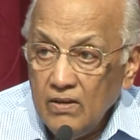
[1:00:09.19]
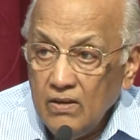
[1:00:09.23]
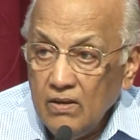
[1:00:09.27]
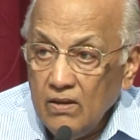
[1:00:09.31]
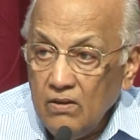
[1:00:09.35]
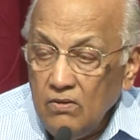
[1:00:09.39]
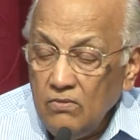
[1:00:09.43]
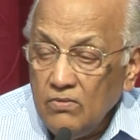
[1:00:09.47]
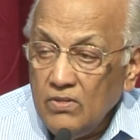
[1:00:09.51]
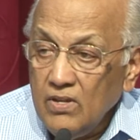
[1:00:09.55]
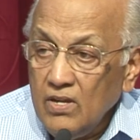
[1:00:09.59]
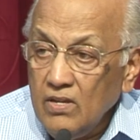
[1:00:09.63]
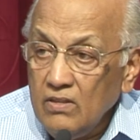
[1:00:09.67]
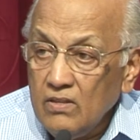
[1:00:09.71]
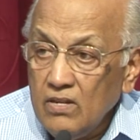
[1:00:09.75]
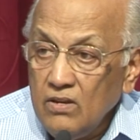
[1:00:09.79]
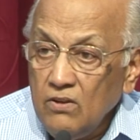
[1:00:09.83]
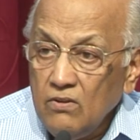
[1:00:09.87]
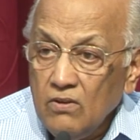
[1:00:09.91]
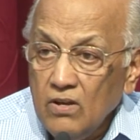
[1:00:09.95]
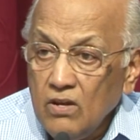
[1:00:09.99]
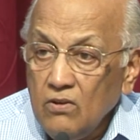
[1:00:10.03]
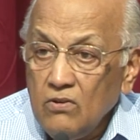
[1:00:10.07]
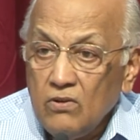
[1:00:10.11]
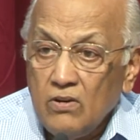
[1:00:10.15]
Can you think that
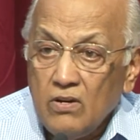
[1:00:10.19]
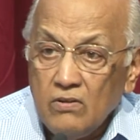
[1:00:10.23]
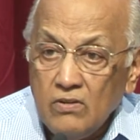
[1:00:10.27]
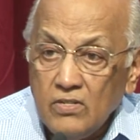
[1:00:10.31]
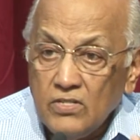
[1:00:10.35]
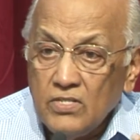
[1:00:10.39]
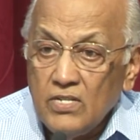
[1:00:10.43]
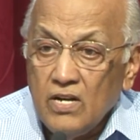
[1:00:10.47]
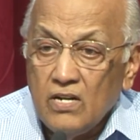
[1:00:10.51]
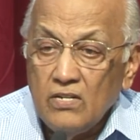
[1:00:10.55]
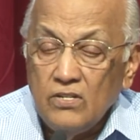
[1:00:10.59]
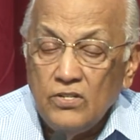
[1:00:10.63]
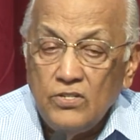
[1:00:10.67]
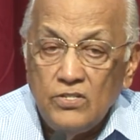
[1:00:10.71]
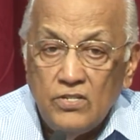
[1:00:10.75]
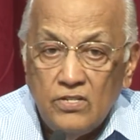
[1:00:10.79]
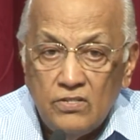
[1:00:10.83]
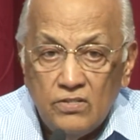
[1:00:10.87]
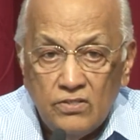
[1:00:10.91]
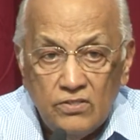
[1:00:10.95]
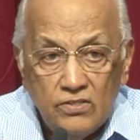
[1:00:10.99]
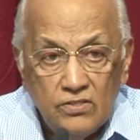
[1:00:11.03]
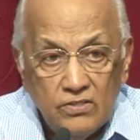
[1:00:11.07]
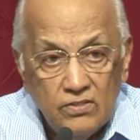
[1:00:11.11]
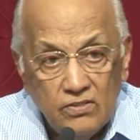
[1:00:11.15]
you can go out and start a
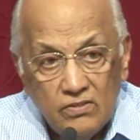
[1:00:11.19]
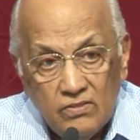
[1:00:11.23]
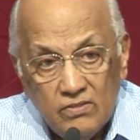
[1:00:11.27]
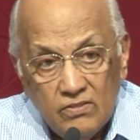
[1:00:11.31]
church?